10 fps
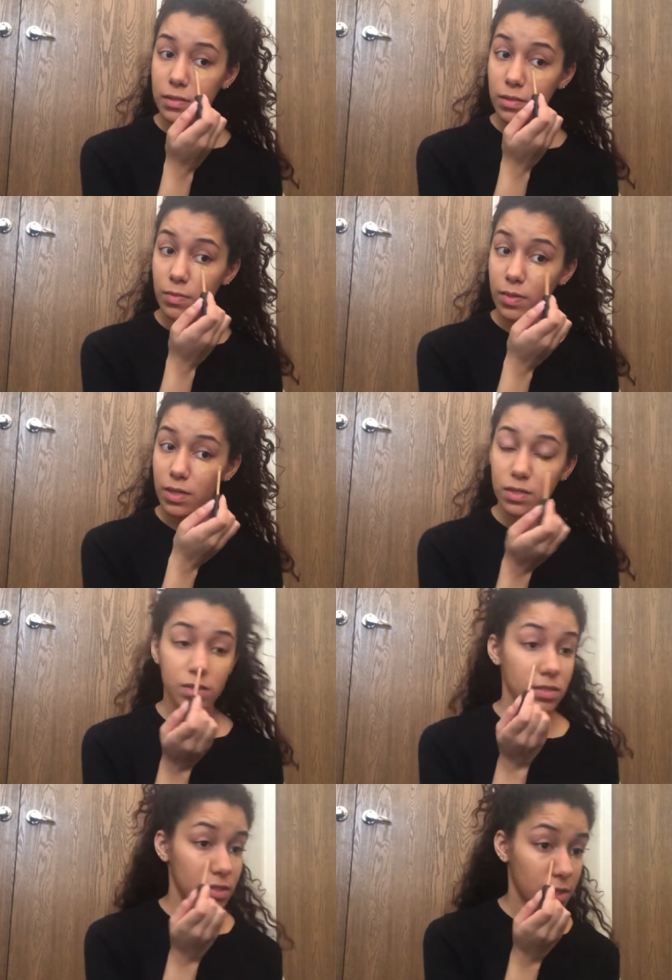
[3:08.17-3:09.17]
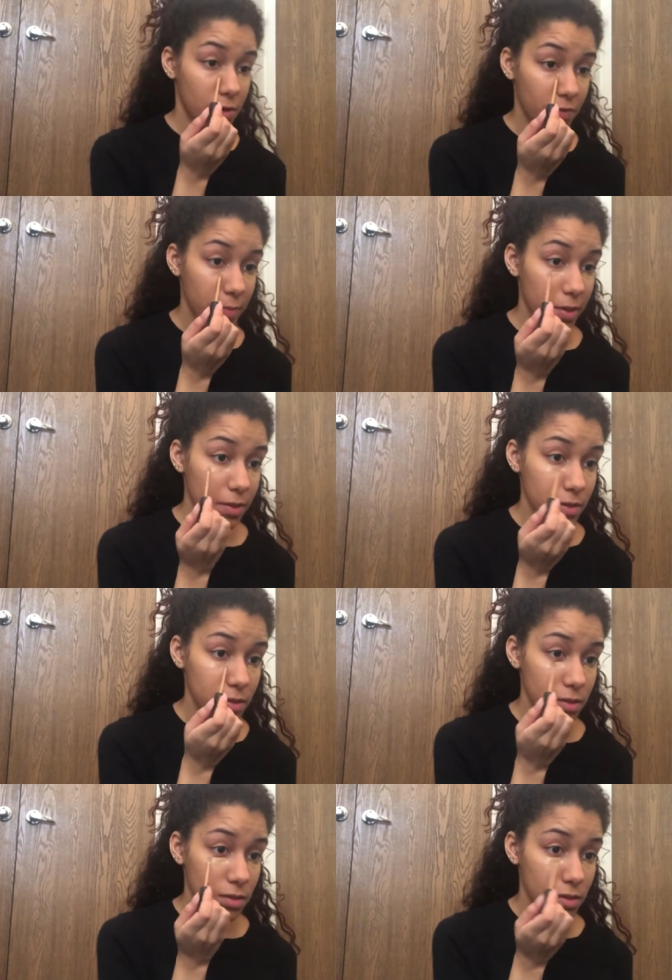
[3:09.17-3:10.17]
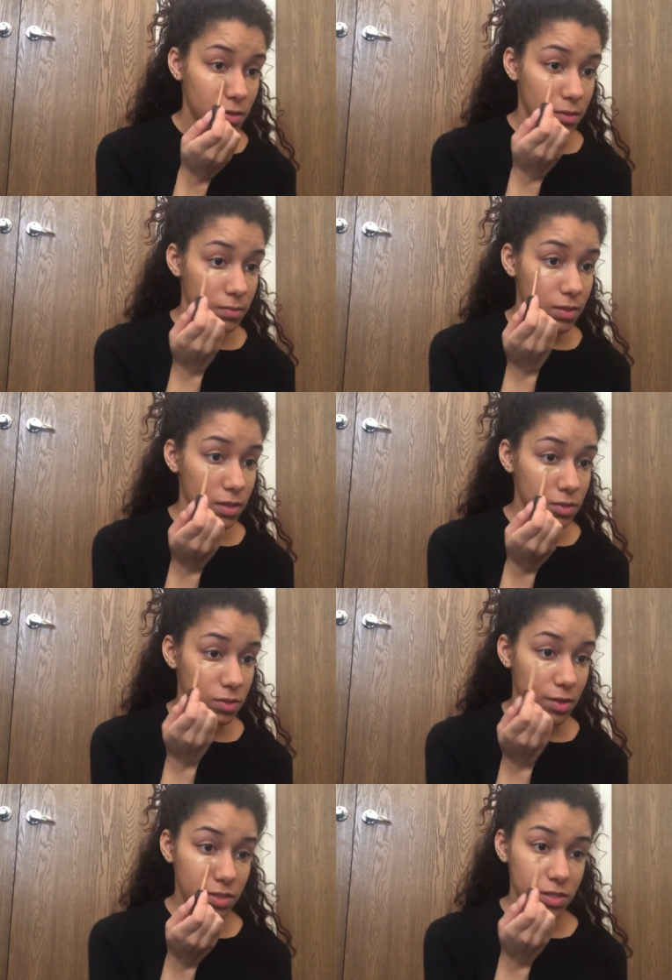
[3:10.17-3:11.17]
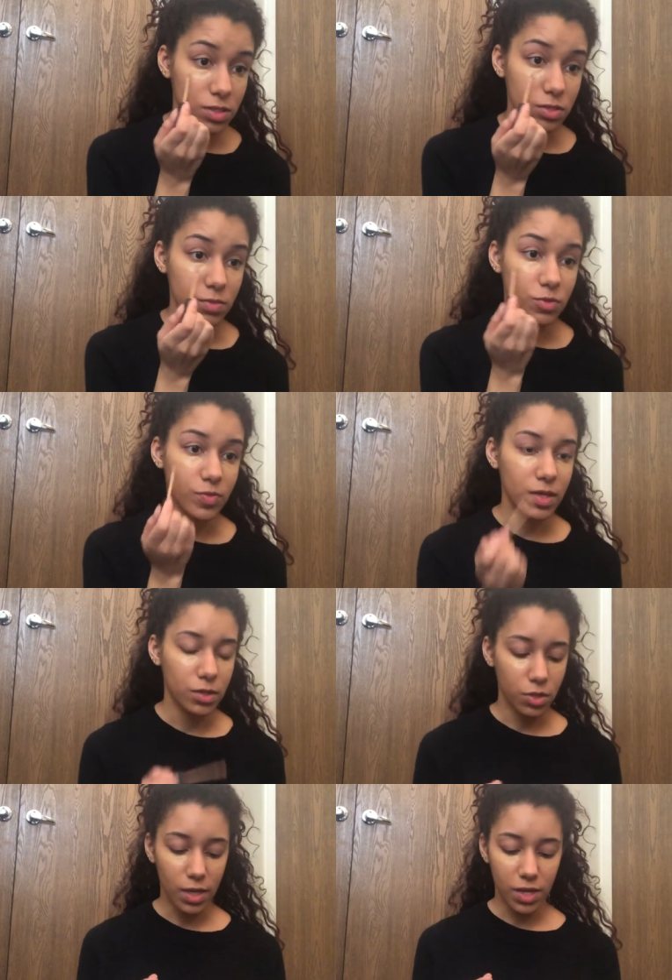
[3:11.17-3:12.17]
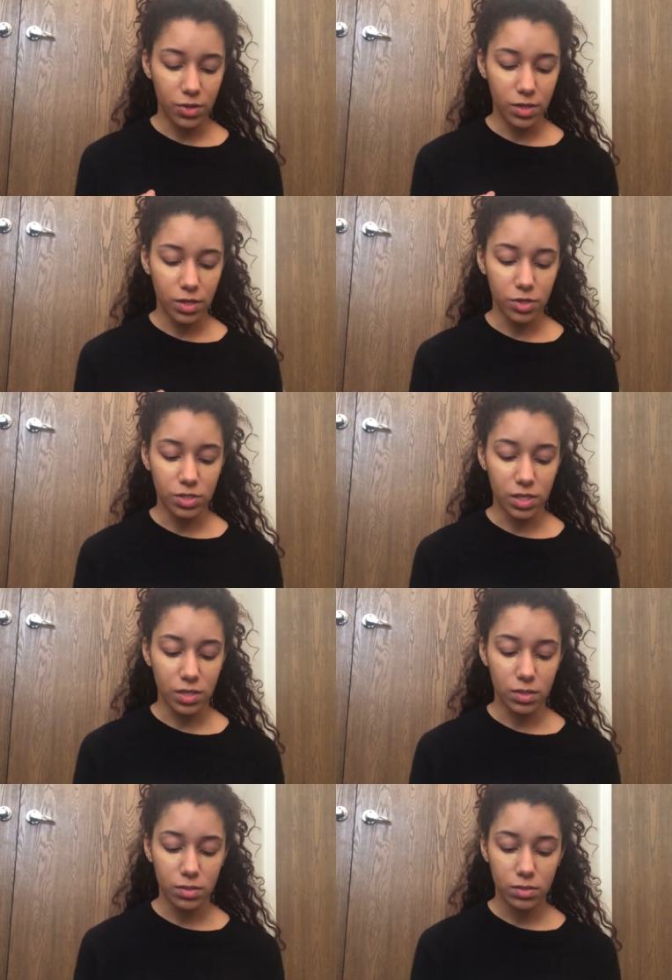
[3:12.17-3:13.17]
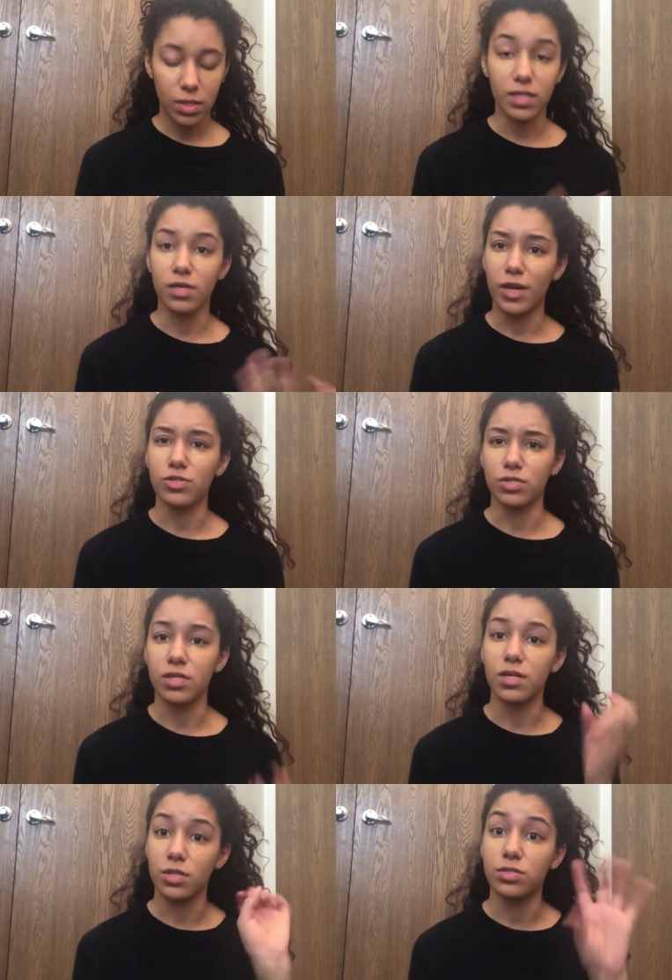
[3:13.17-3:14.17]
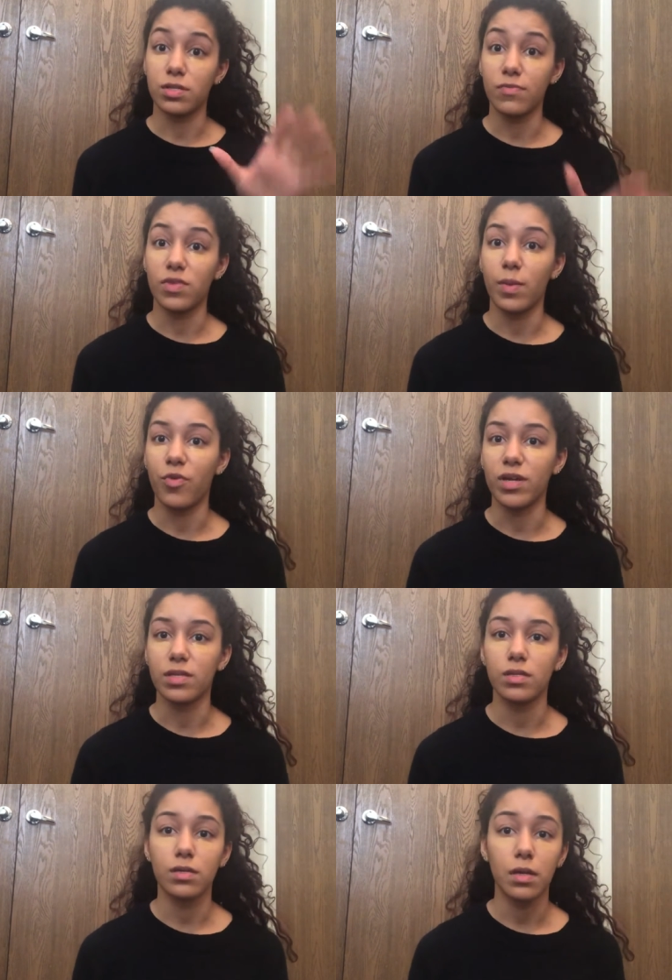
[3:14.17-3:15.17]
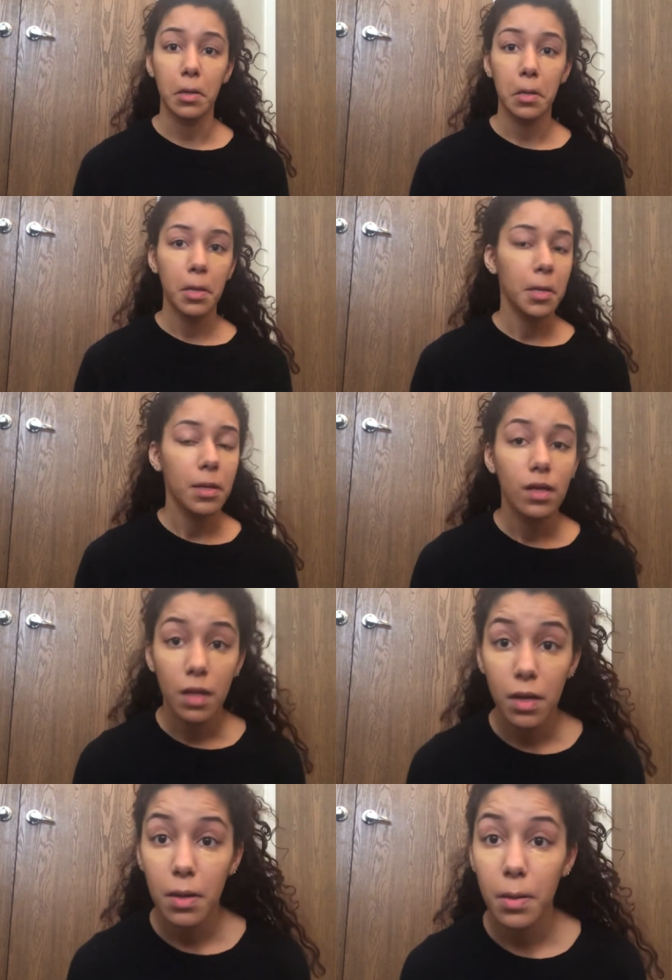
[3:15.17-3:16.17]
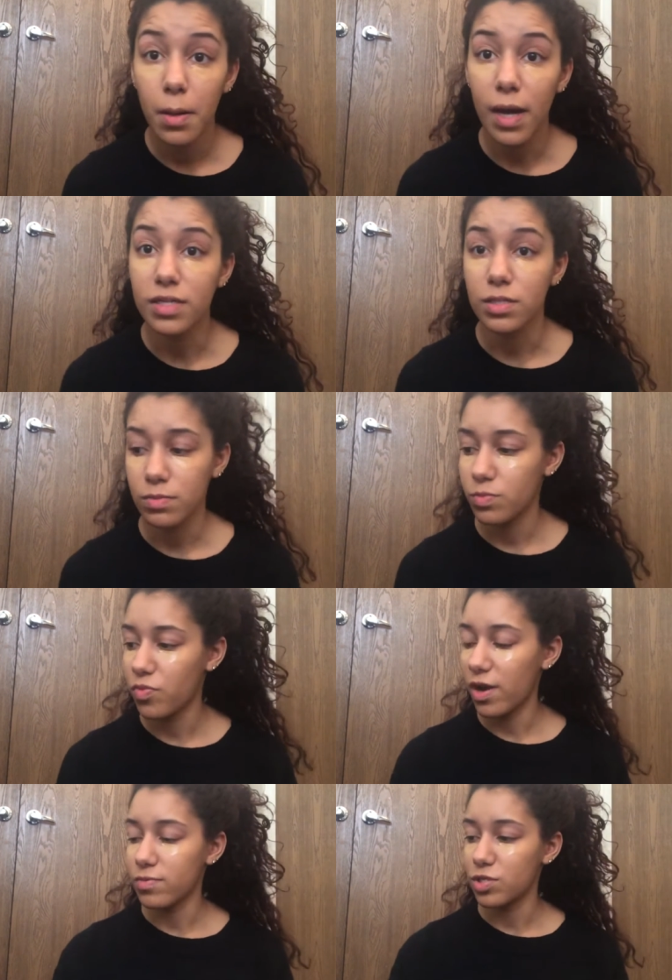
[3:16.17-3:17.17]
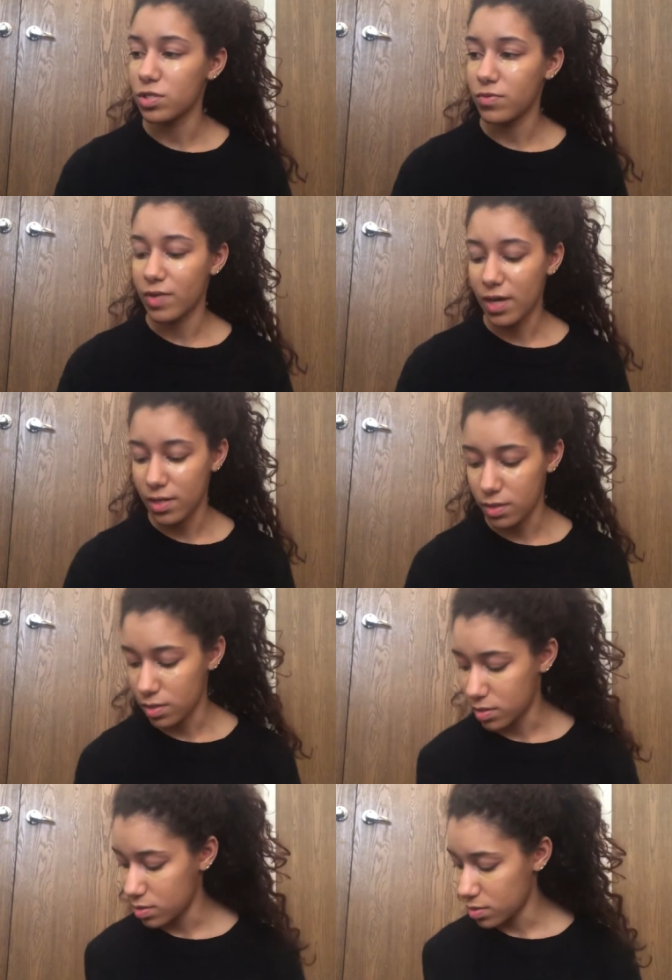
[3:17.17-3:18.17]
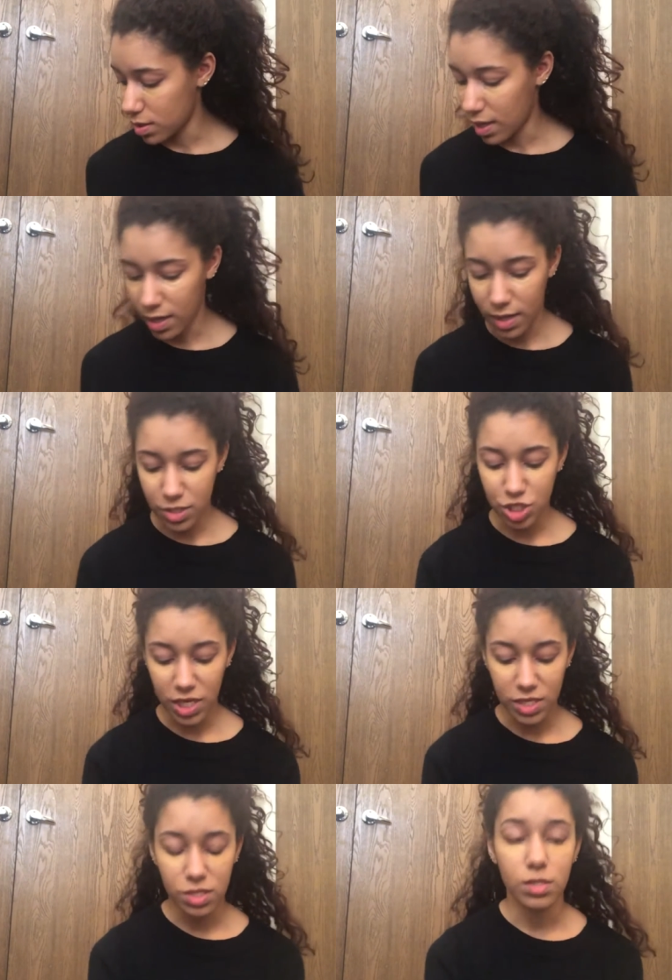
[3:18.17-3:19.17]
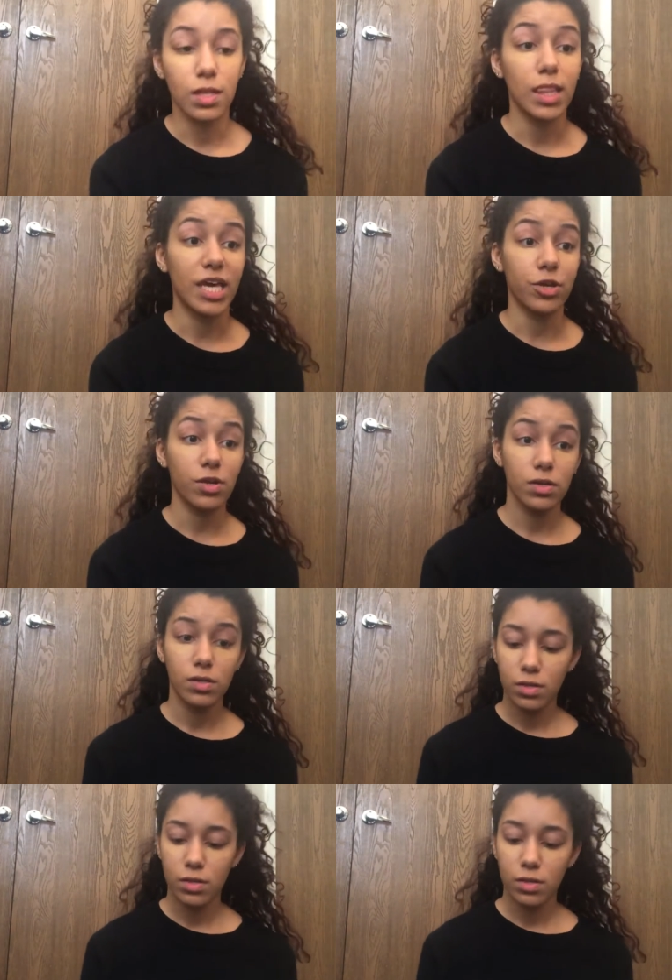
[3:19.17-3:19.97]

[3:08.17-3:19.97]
to be a concealer for me because you know how concealer is supposed to be a little lighter than your skin like than your actual skin color to give you that brightening look I probably should have gotten a, a shade lighter